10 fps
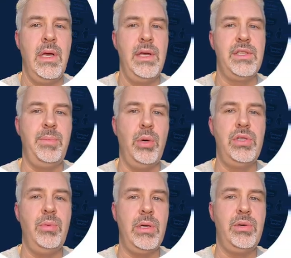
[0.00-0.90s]

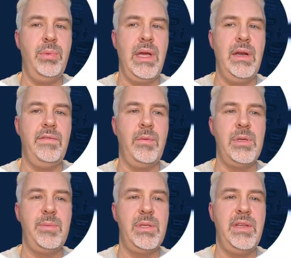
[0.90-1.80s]
Suppose you want to read from
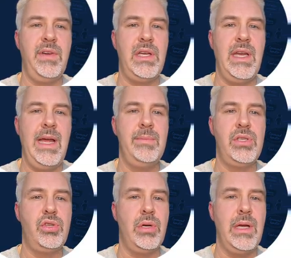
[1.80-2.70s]
a specific named
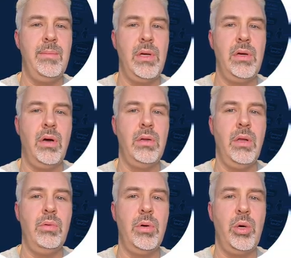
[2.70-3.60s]
stream called
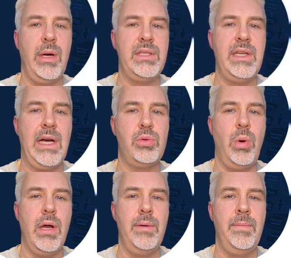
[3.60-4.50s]
loan
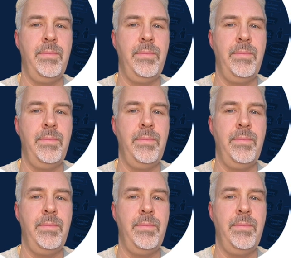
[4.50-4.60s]
request-1.